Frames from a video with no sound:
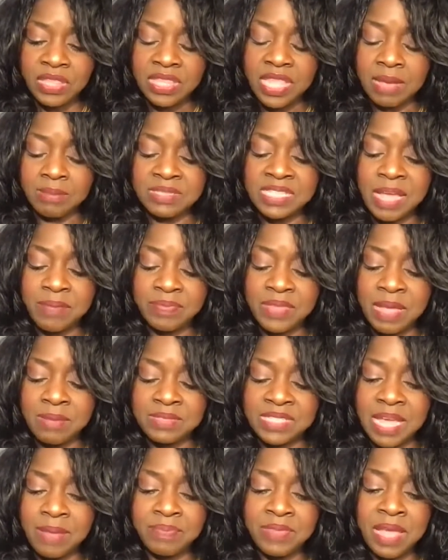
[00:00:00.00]
Thumbs up,
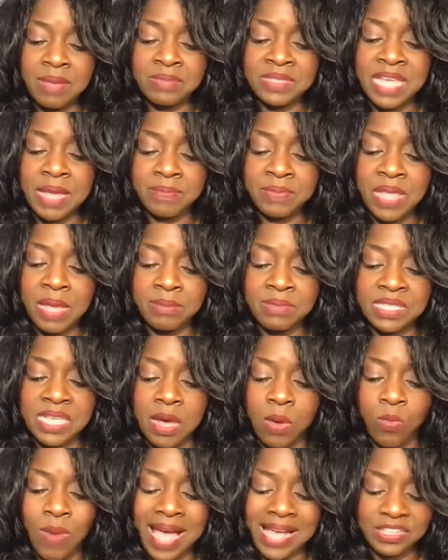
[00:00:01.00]
thumbs up, thumbs up, thumbs
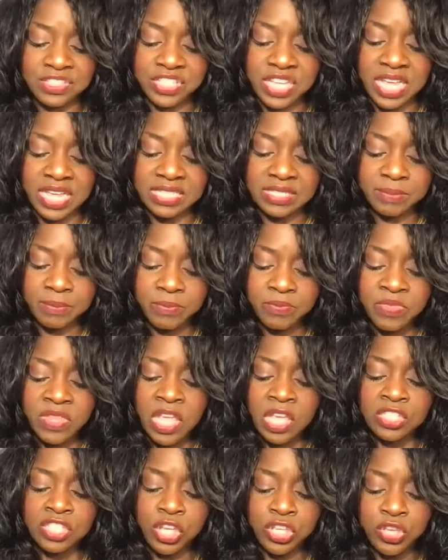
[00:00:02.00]
up. Watch this.
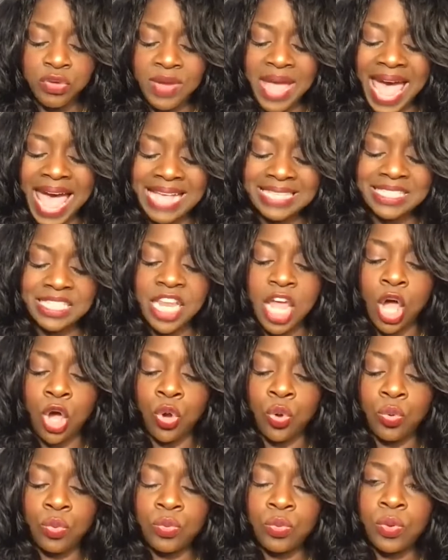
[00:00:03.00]
So you guys
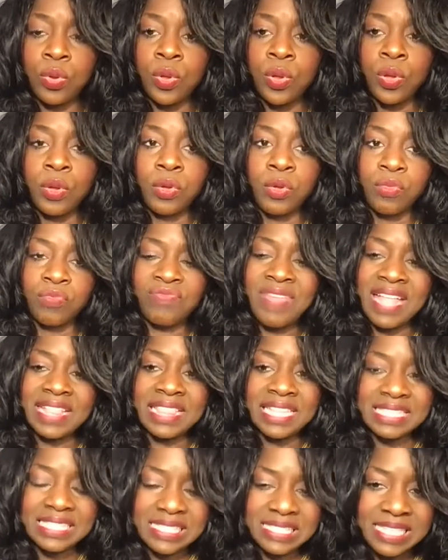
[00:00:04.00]
know
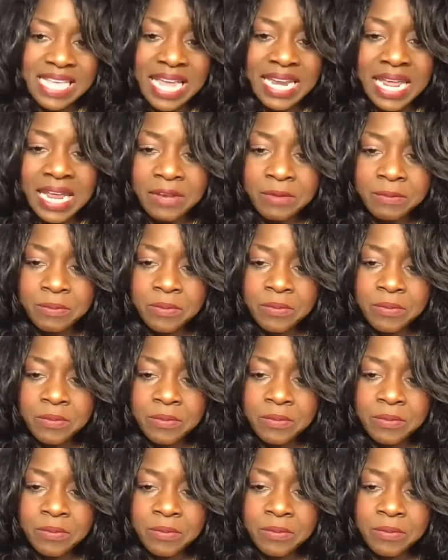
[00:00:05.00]
that the Senate